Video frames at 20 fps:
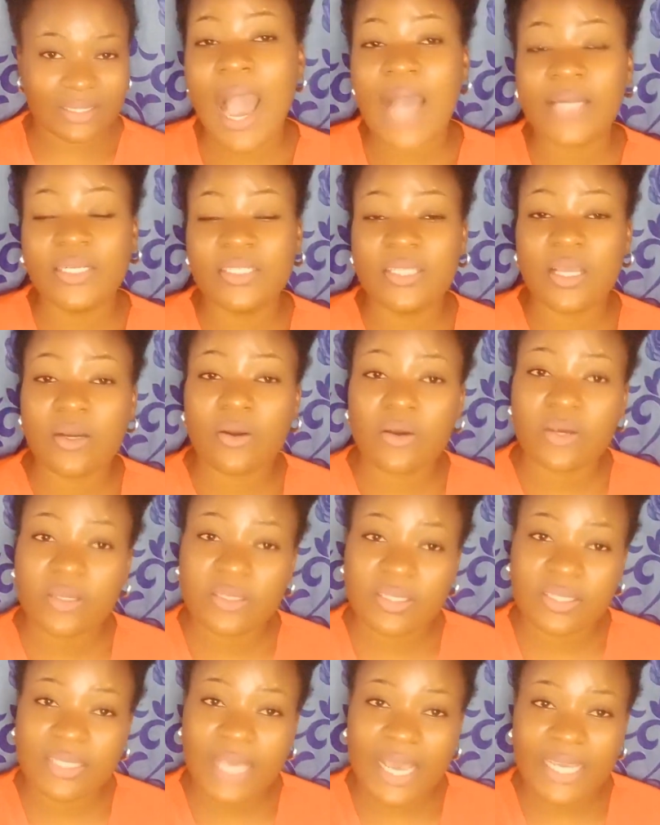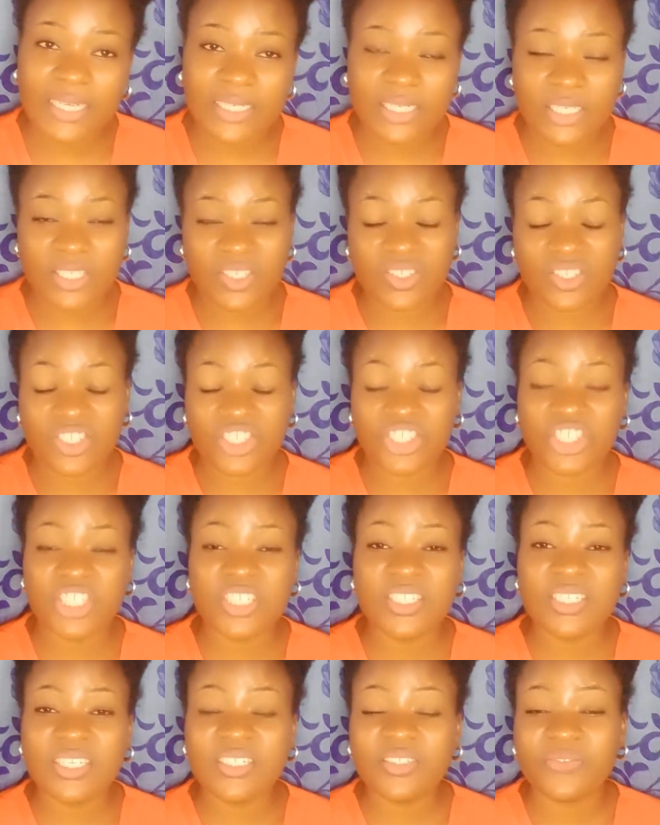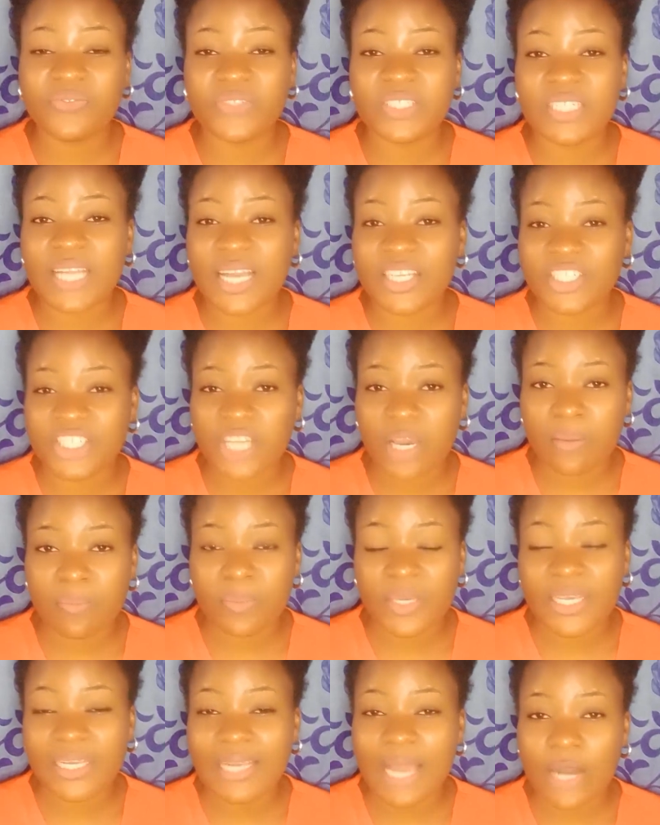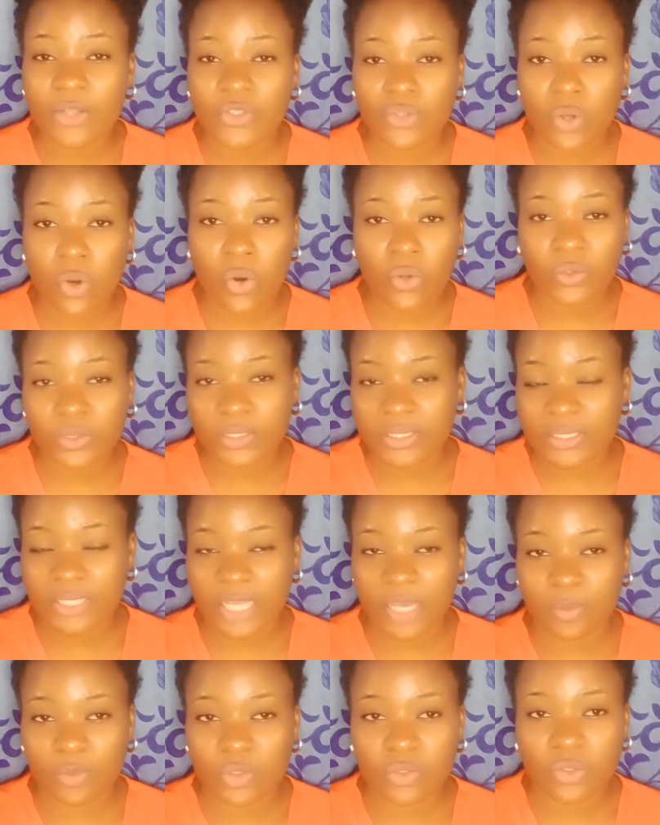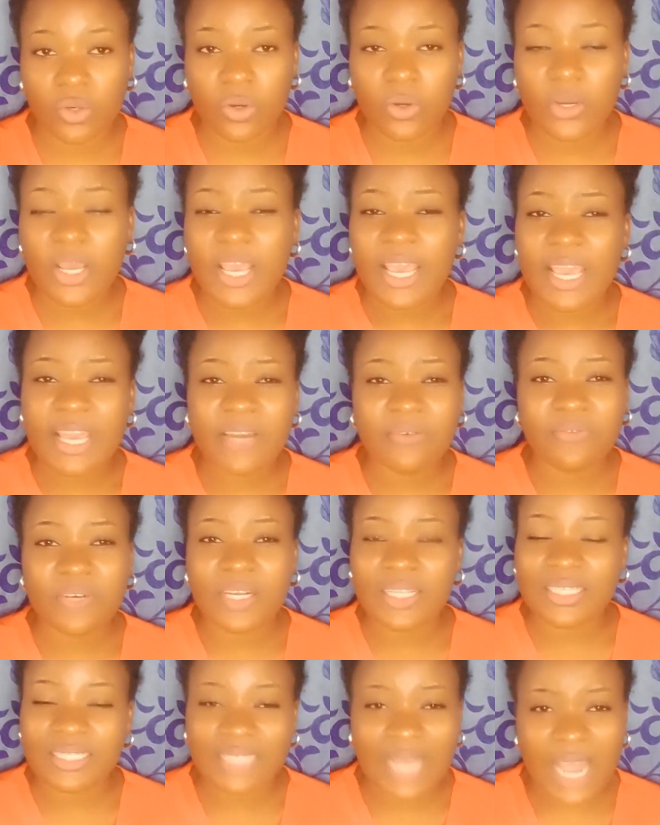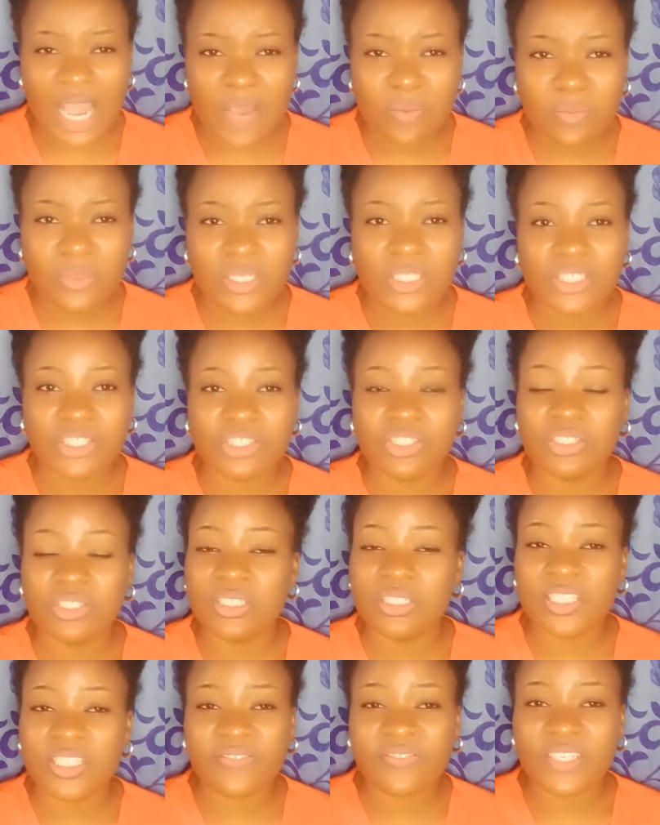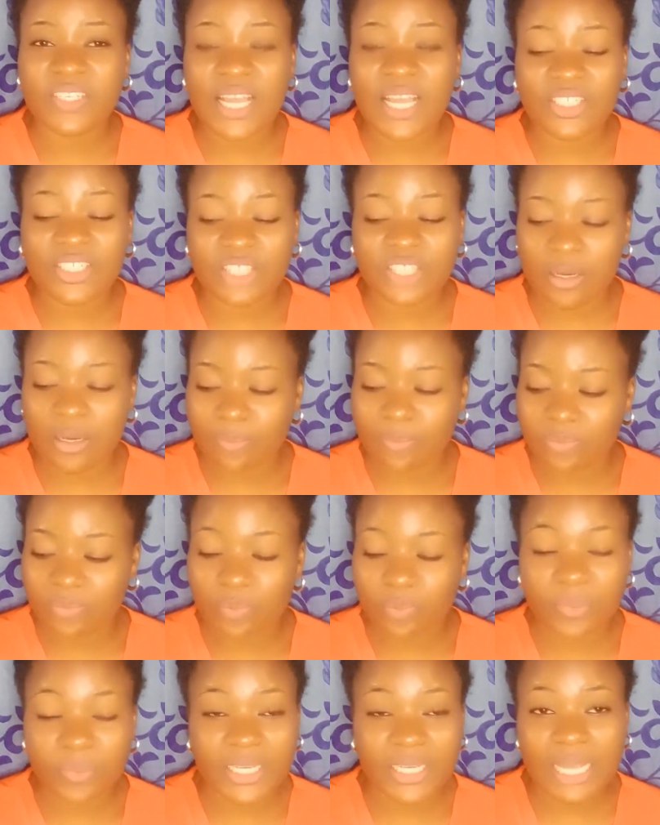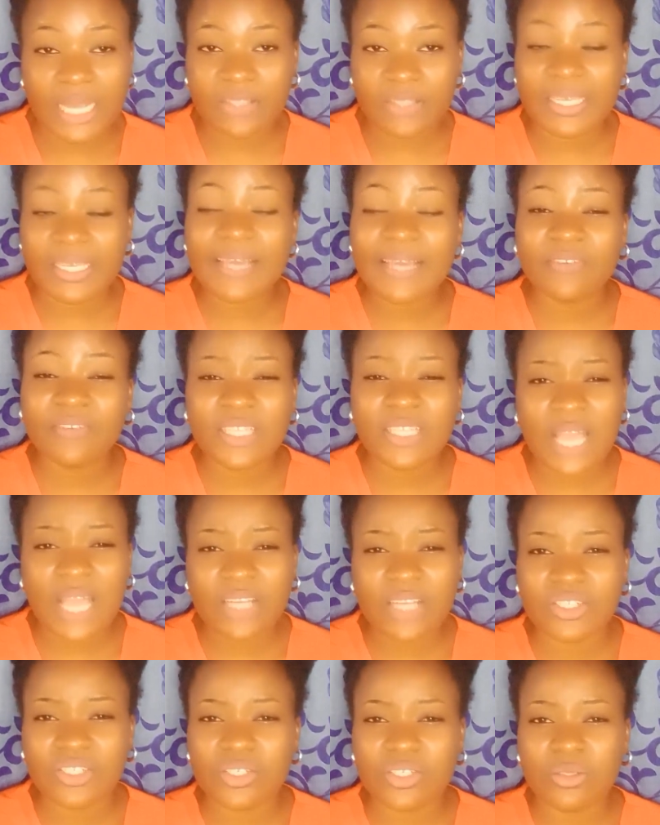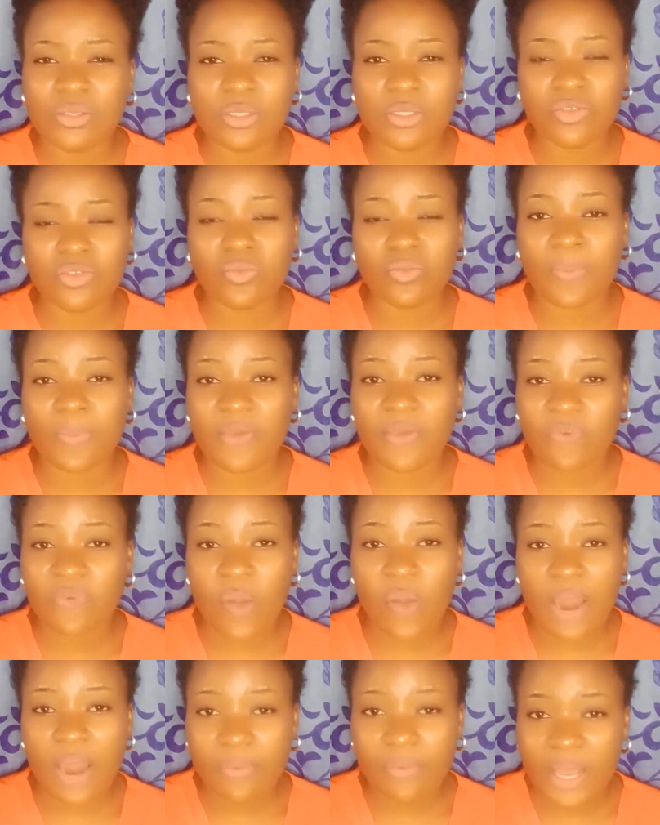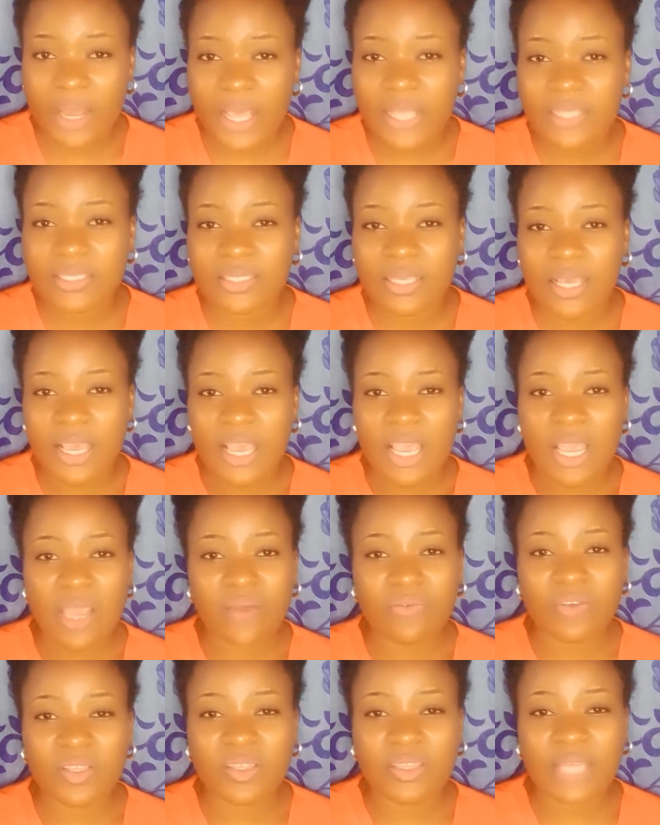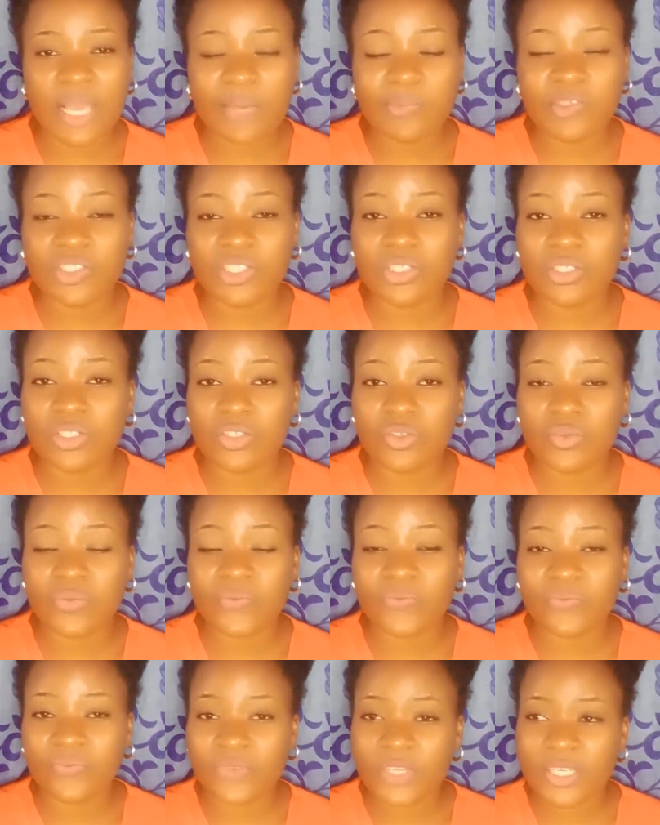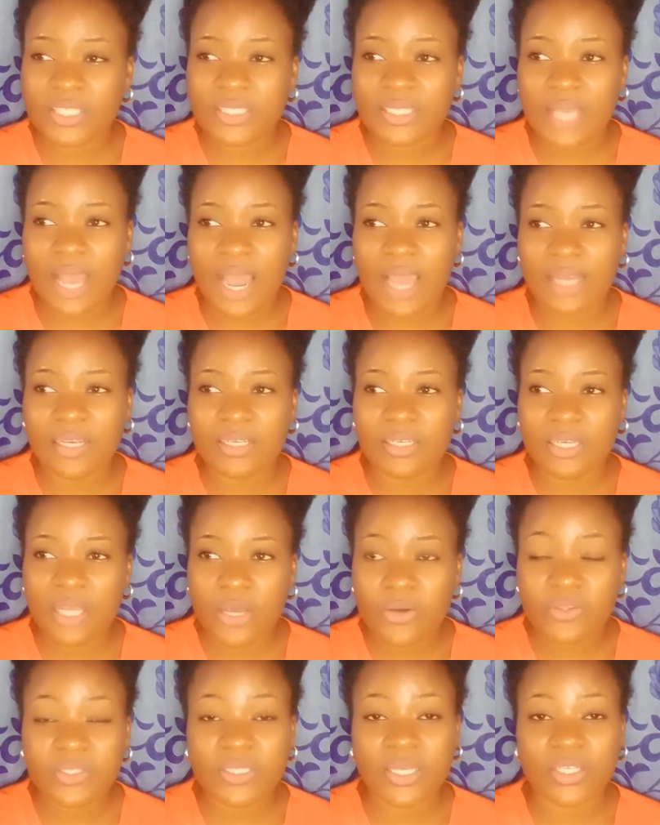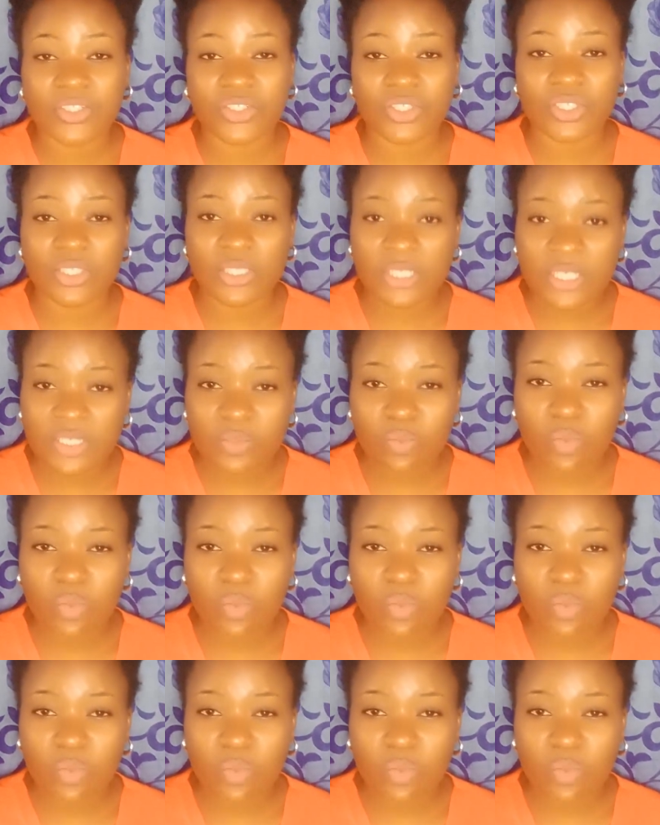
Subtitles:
And the second sign is she needs financial bailout all the time. You know, every time she needs financial bailout, every time she needs to pay for her rent, every time she needs to fix her nails and she needs